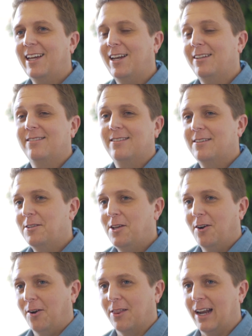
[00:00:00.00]
and he's
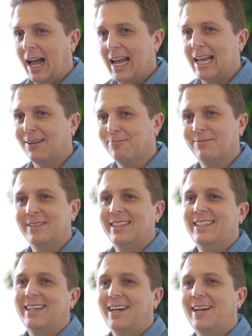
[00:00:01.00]
younger than I am,
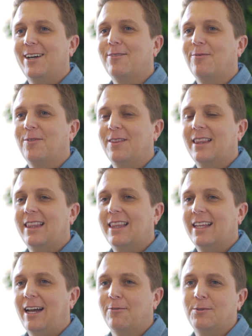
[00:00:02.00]

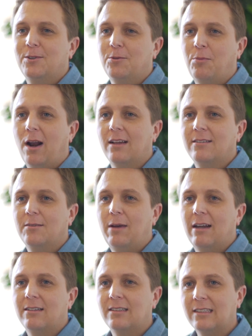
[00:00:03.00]
I was surprised
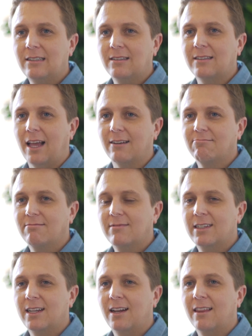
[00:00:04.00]
about his skill set.
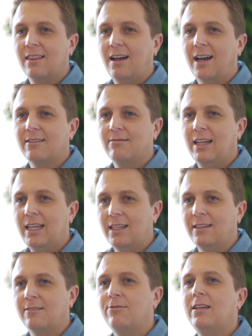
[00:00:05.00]
And I thought,
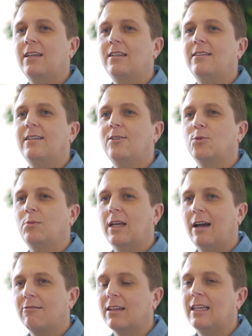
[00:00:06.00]
hey, if he can teach me
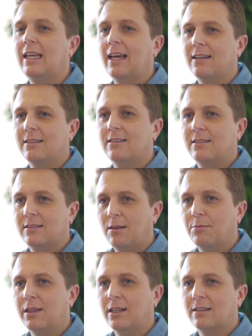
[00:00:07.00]
how to get
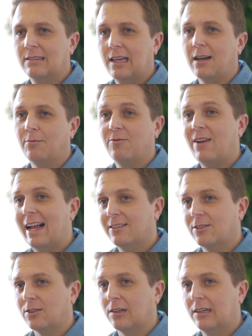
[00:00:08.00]
something set up
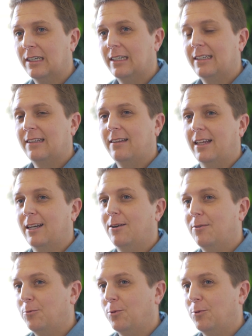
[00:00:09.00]
faster than it